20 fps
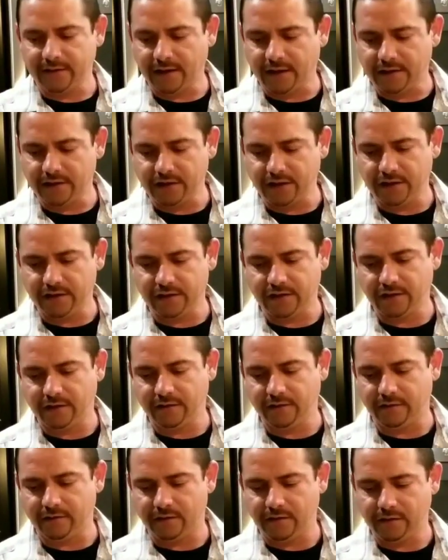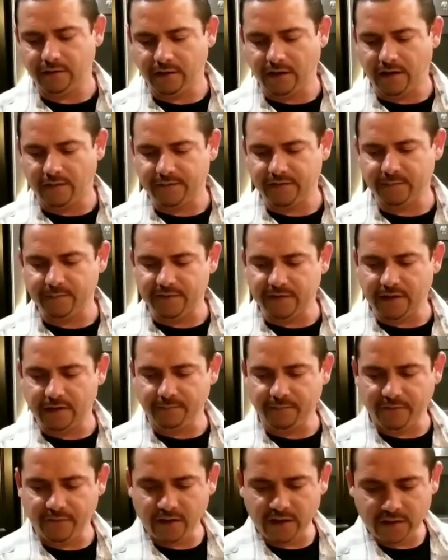touch each other. Have some
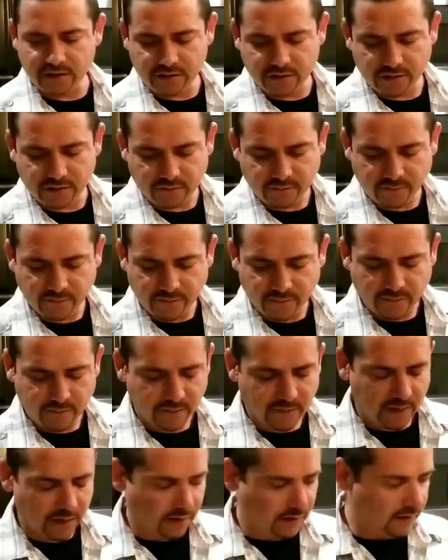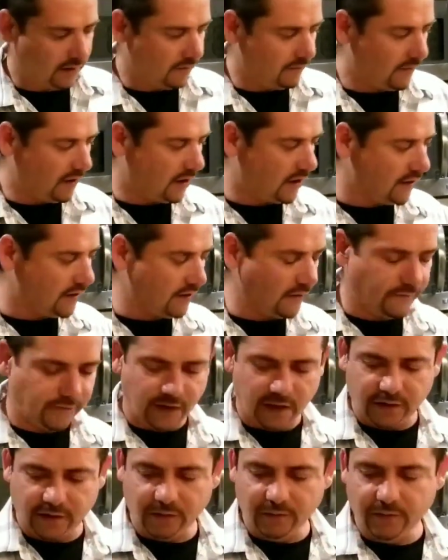separation, because if
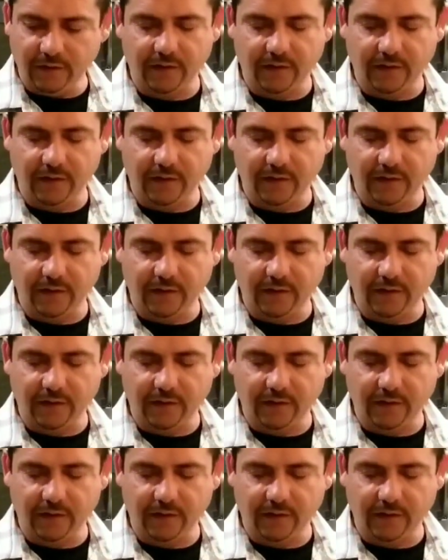they do,